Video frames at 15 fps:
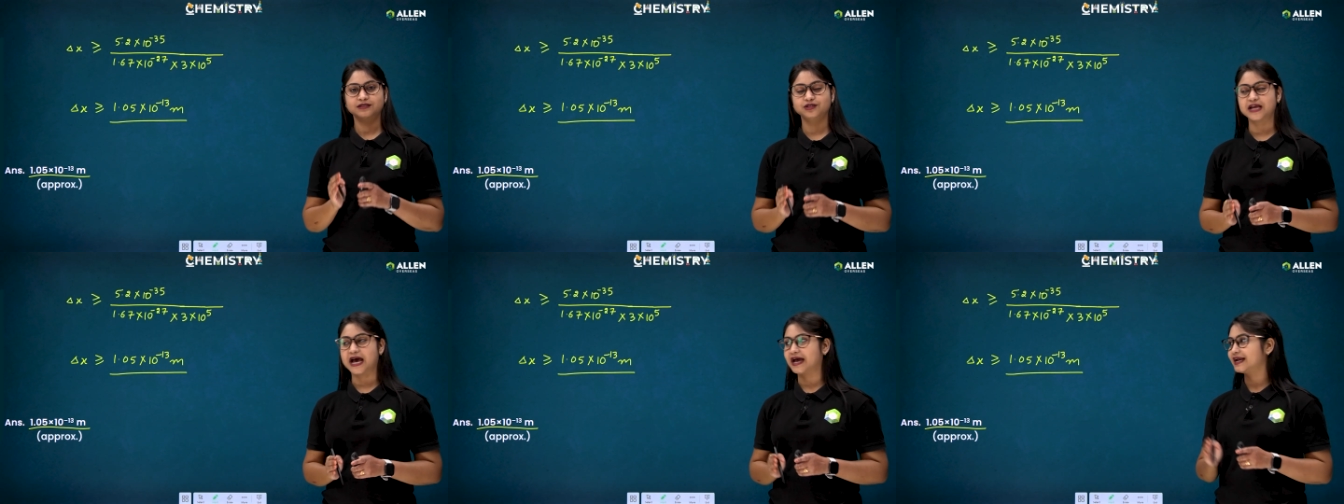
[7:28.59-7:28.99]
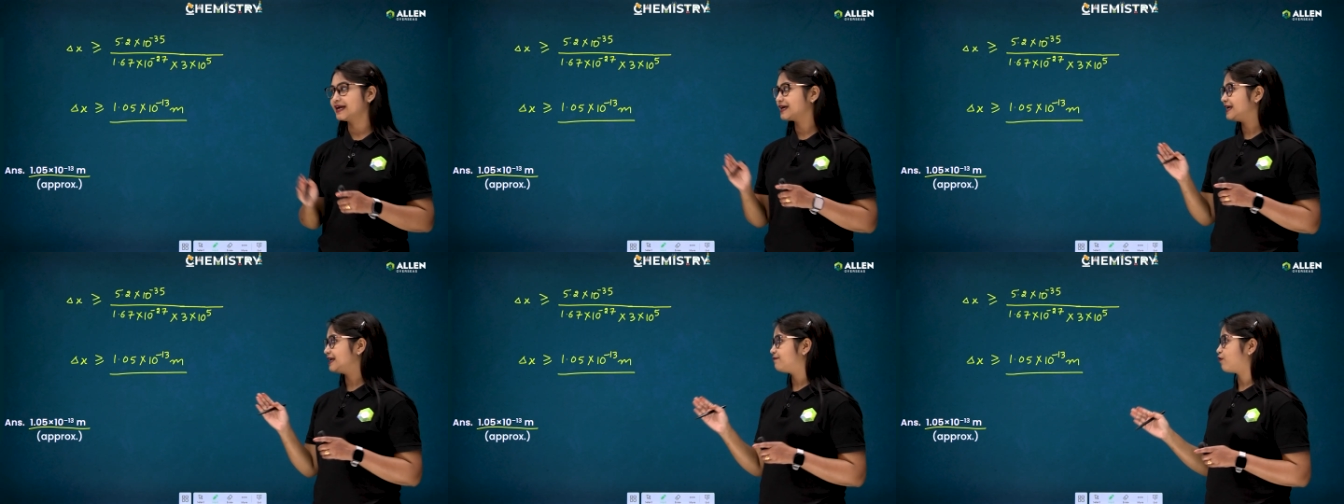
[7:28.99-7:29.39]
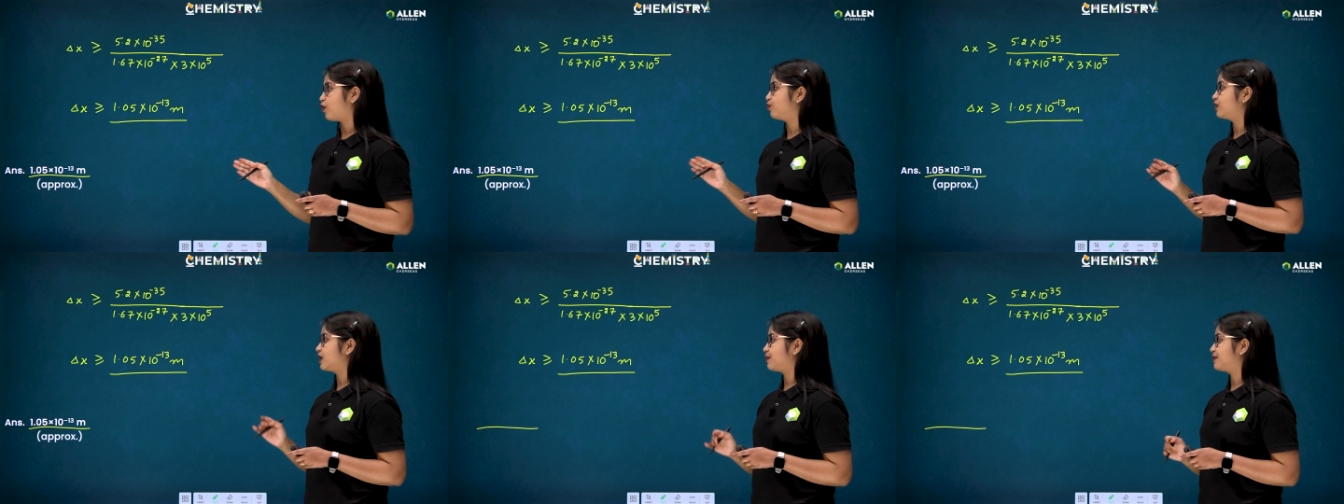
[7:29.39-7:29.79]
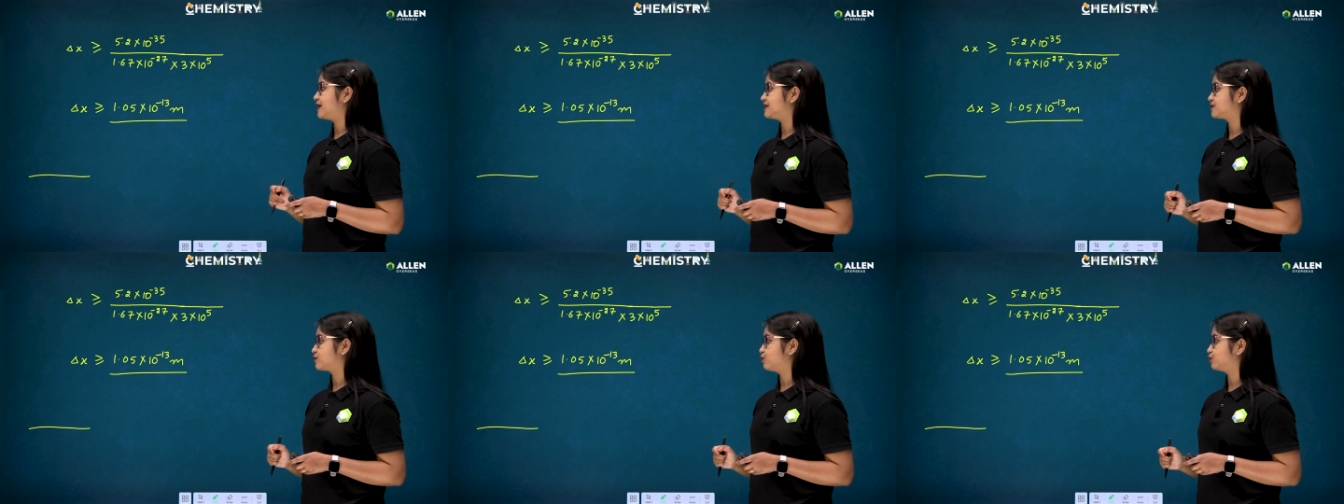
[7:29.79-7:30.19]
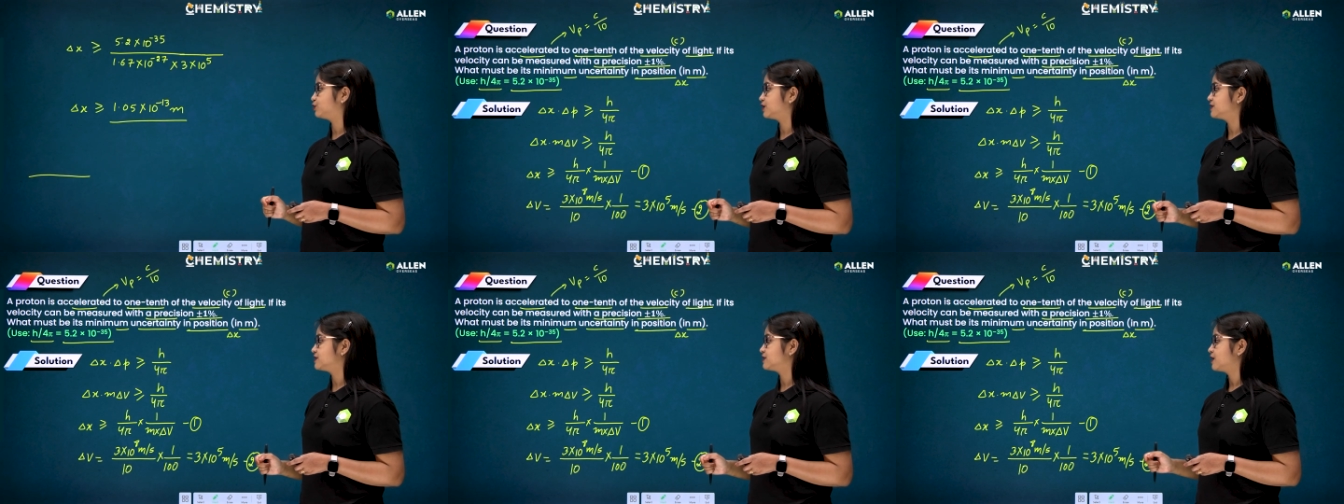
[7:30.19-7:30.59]
Directly formula-based
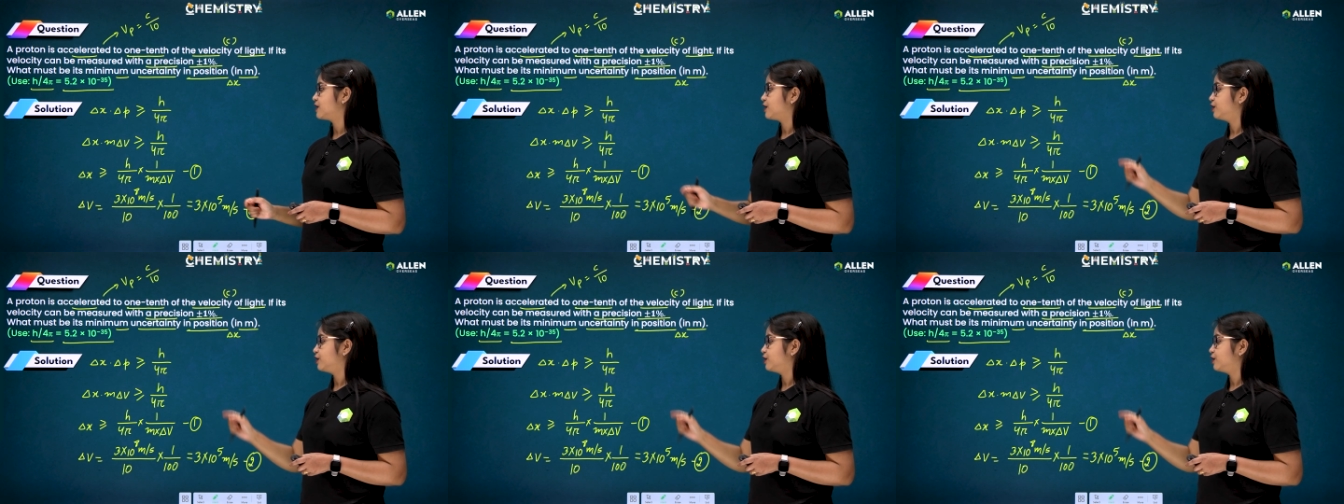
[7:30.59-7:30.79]
questions,